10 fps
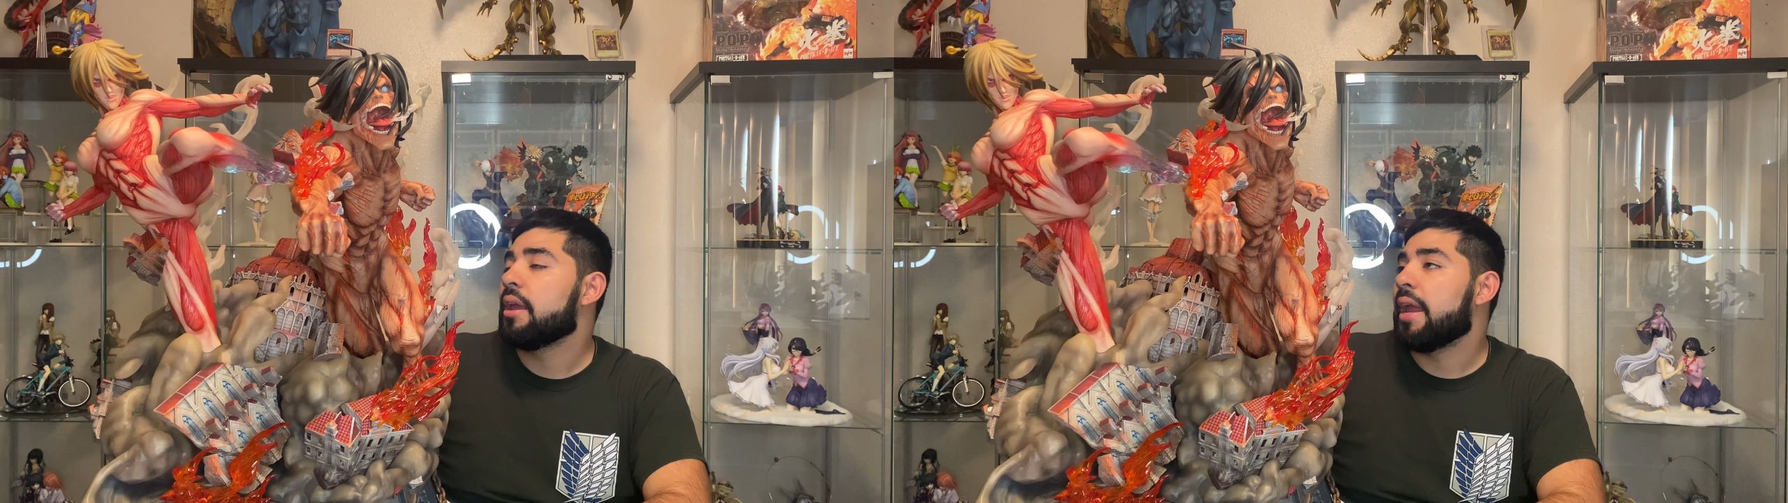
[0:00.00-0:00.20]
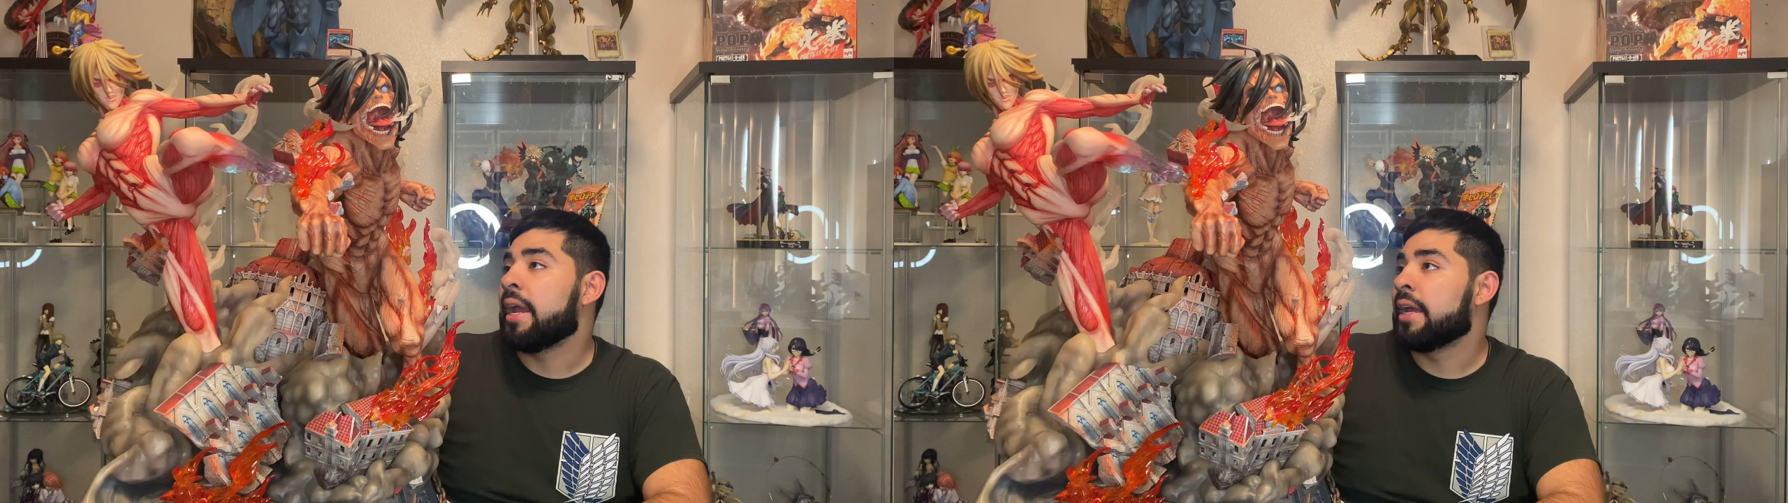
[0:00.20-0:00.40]

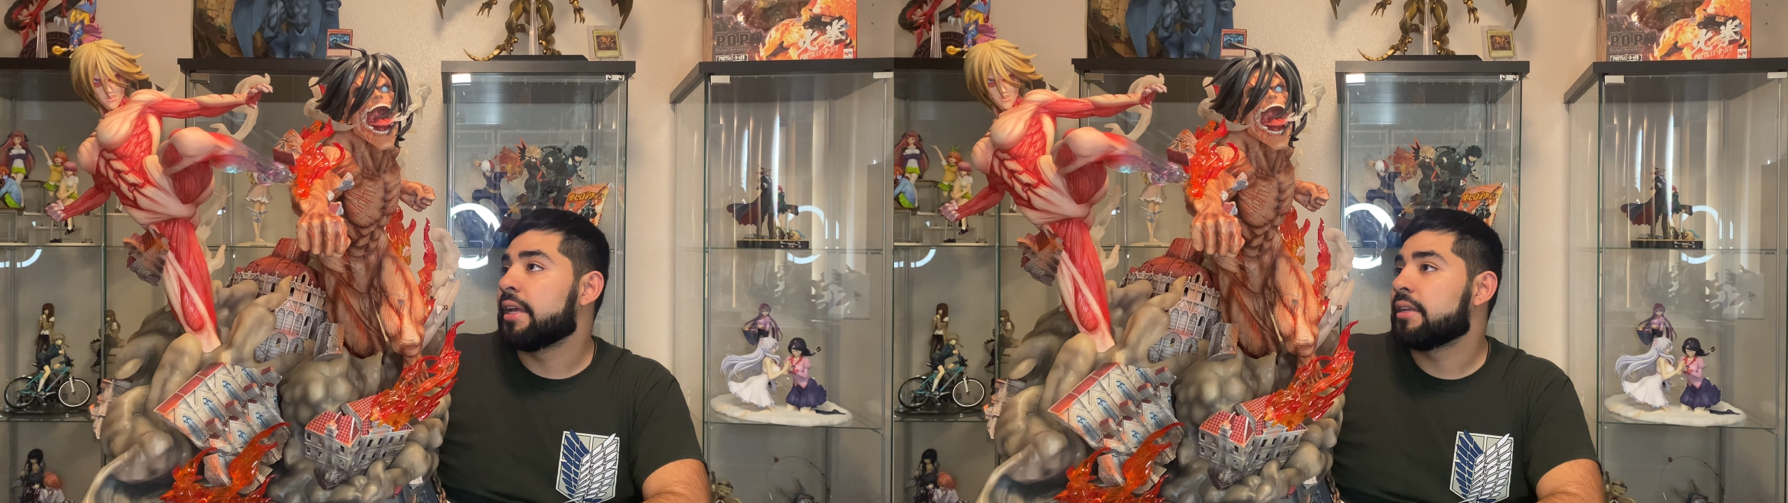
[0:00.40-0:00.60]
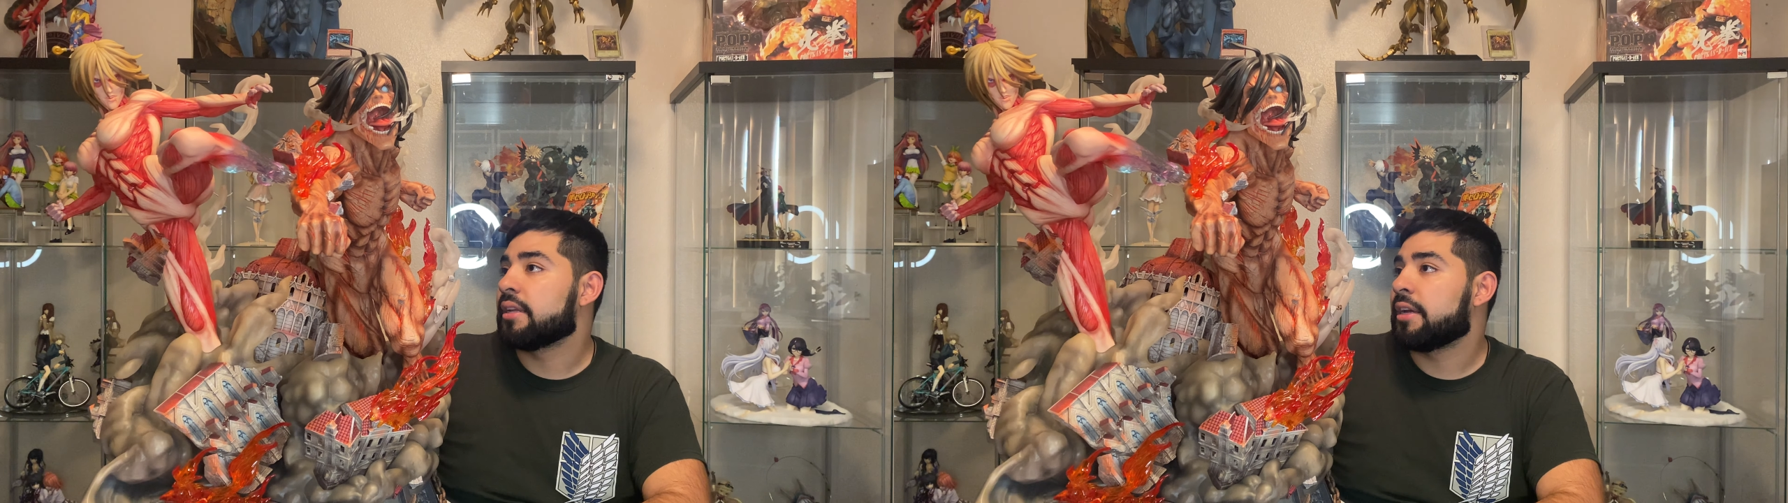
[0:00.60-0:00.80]

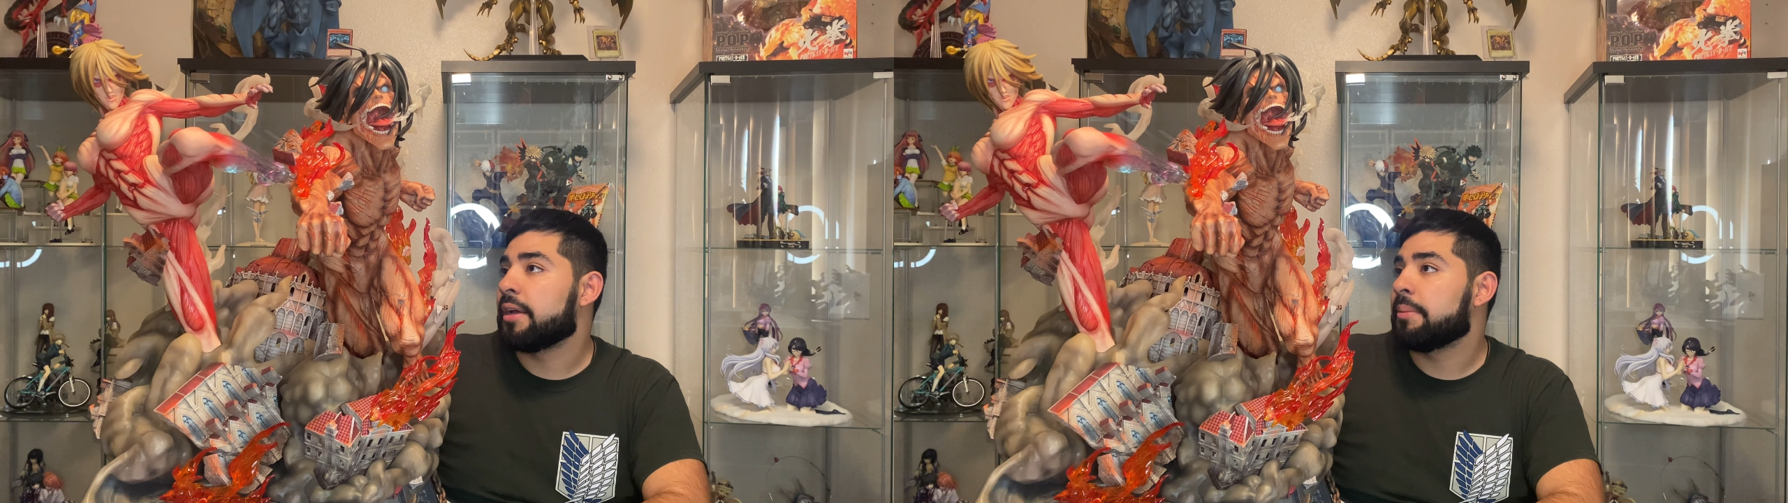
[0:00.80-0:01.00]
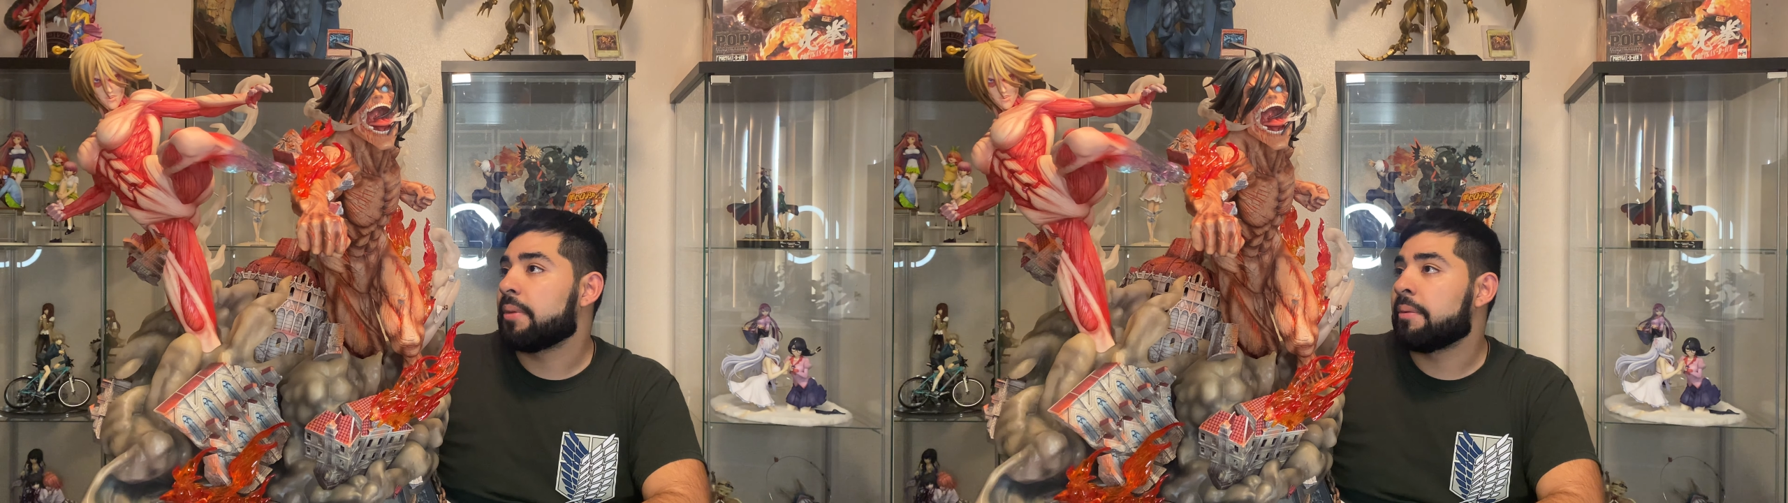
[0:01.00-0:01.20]
and
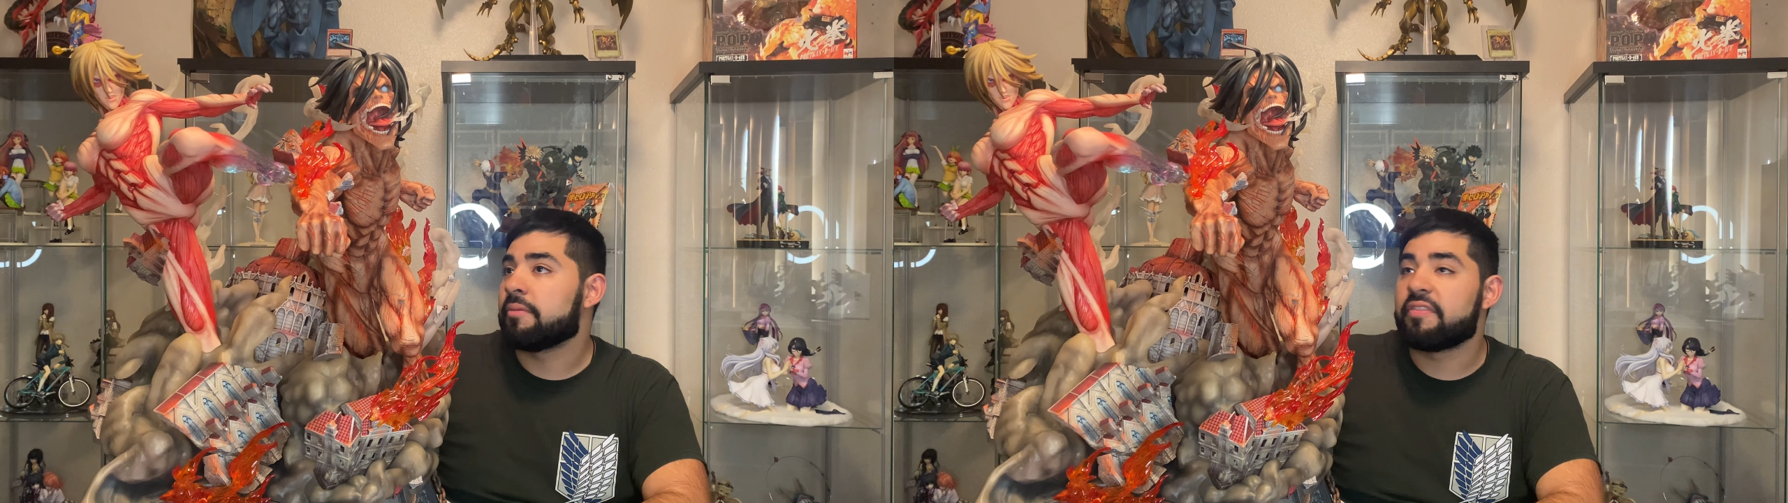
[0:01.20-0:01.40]
um, I'm